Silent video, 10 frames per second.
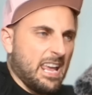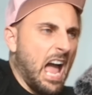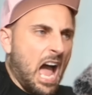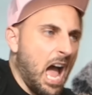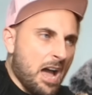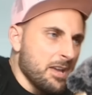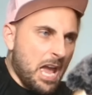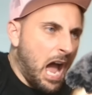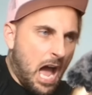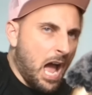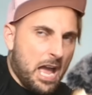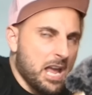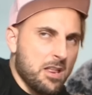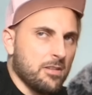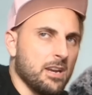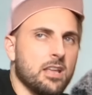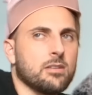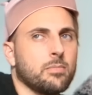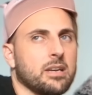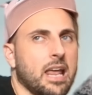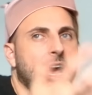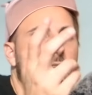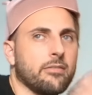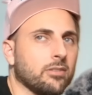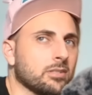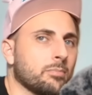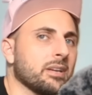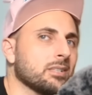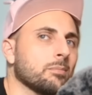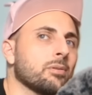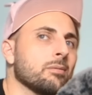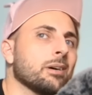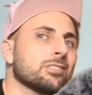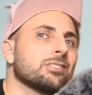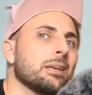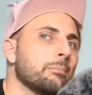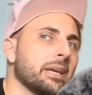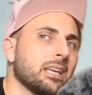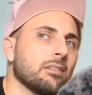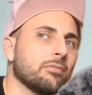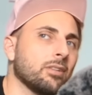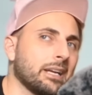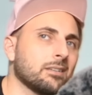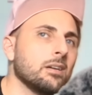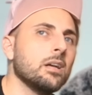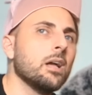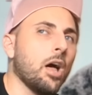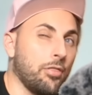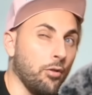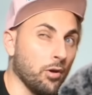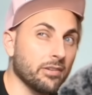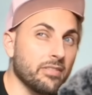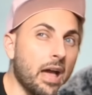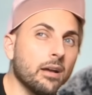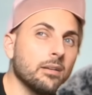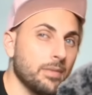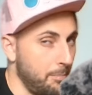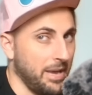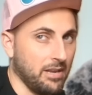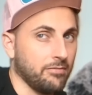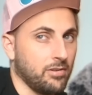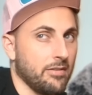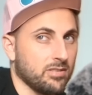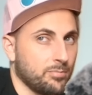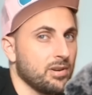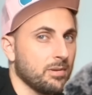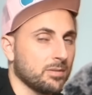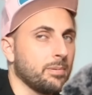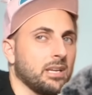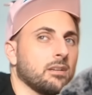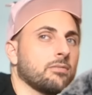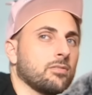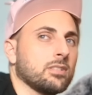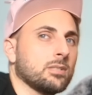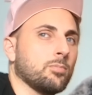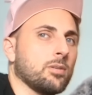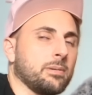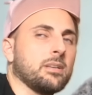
Yeah, yeah, heathen. But now everyone's basically pretty much, they're begging for like a third of that. They're begging for it. Everyone's pretty much begging for it at this point.